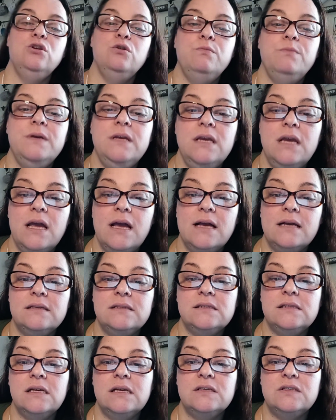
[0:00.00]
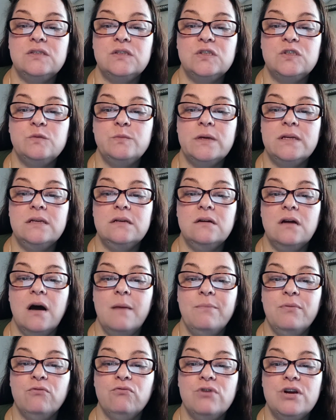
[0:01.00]
UPS has suspended
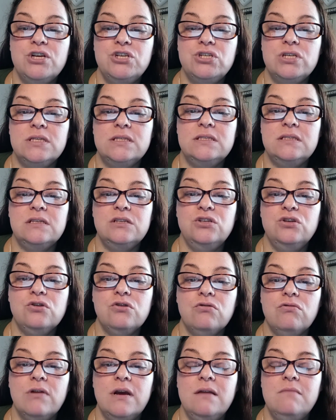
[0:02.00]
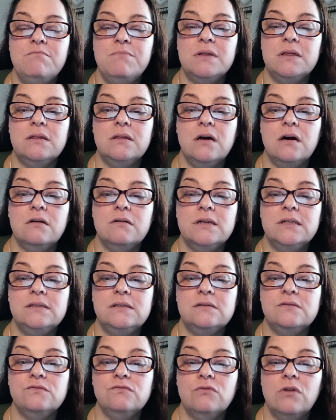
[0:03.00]
operations in Ukraine,
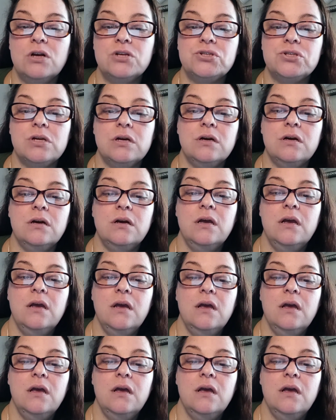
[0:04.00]
Belarus, and Russia.